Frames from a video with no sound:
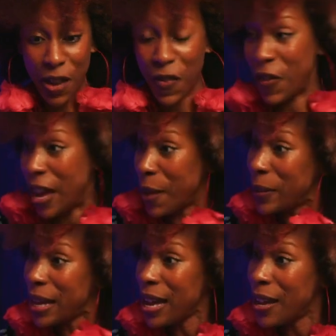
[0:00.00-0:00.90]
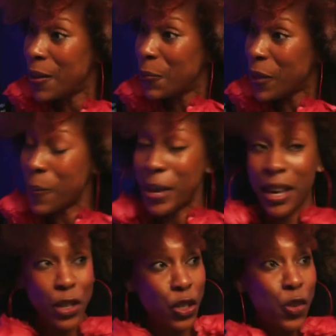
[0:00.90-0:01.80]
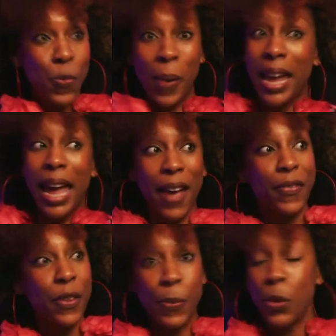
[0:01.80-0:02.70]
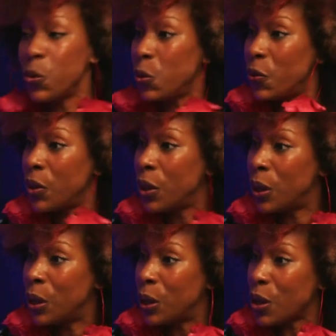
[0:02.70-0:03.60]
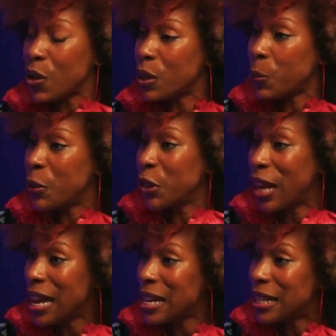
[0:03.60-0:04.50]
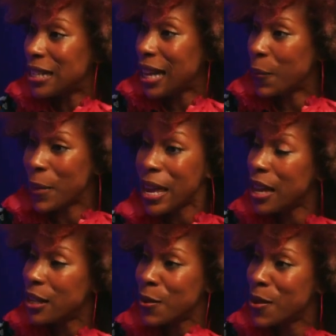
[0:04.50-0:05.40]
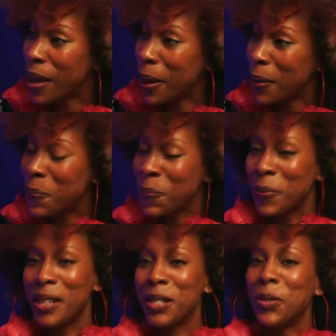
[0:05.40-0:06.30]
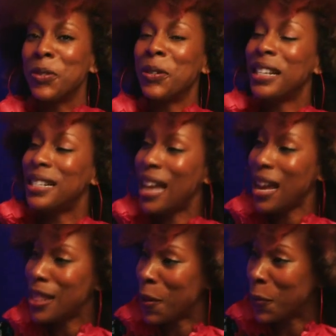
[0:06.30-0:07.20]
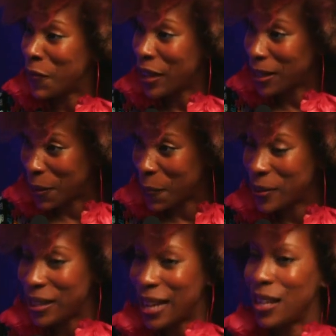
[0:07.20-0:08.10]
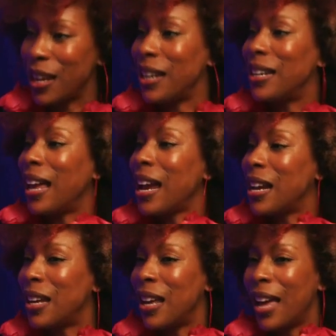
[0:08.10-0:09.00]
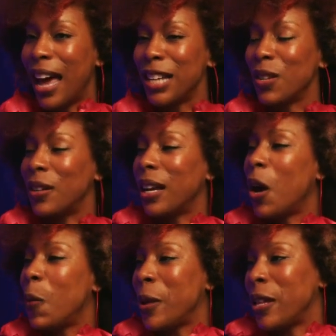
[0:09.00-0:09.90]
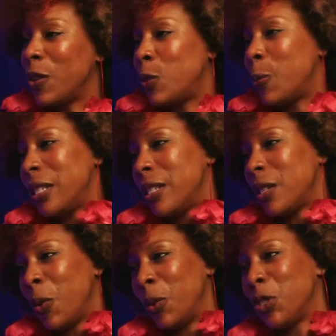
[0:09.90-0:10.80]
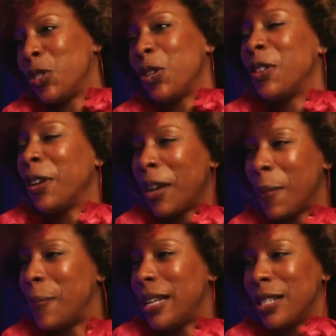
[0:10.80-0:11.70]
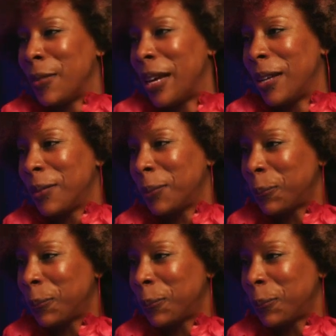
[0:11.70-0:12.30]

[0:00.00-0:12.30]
a family, and because you might have to move, you just put your head in the sand. We can't do that. So during the day, they were victims, and then at night, I started helping those business owners turn their companies around.